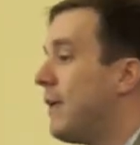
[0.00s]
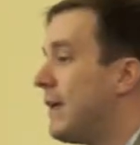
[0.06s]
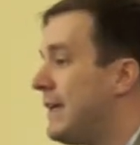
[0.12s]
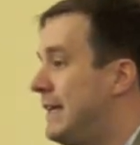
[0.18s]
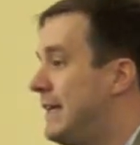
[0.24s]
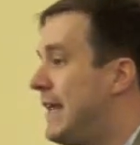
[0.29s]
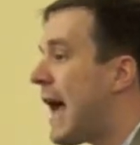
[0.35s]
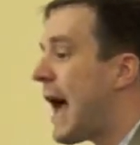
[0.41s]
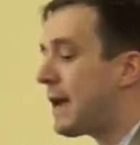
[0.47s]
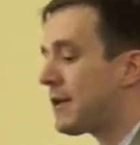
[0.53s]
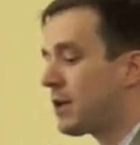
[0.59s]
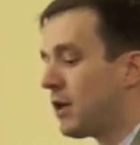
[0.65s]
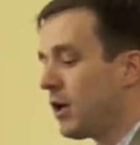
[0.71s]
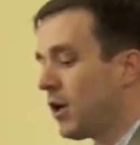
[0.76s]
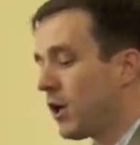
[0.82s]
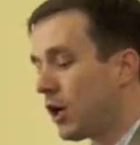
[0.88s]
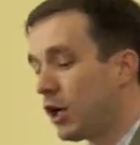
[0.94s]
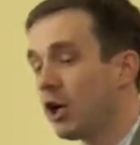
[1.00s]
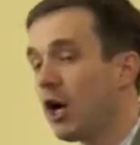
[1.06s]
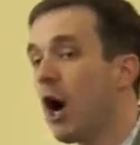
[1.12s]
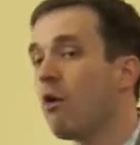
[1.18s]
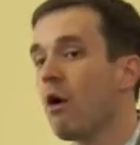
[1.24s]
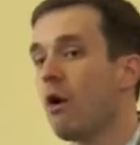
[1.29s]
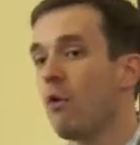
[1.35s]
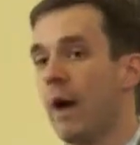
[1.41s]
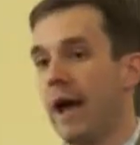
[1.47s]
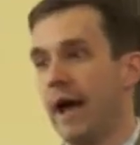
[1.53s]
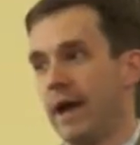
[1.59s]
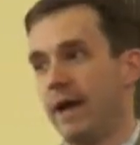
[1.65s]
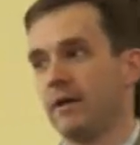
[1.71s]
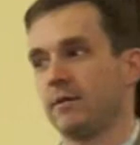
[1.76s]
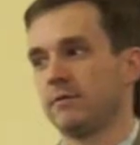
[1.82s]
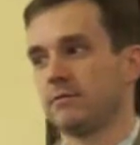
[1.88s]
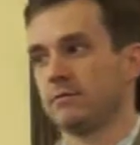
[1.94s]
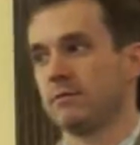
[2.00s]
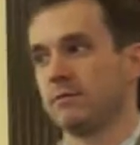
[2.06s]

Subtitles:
the debt go away.